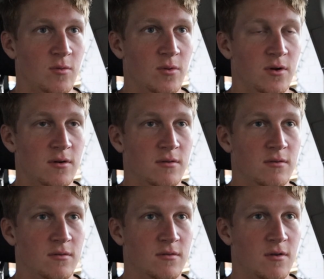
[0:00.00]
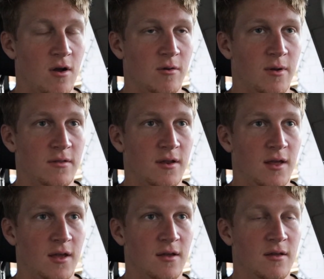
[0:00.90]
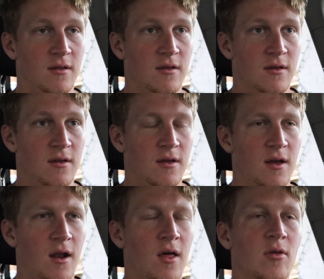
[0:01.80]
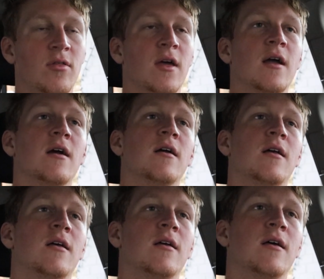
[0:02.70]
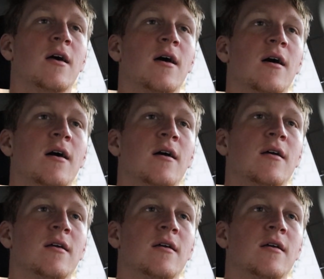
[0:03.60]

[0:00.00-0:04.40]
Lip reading: we were talking about today. Another thing, what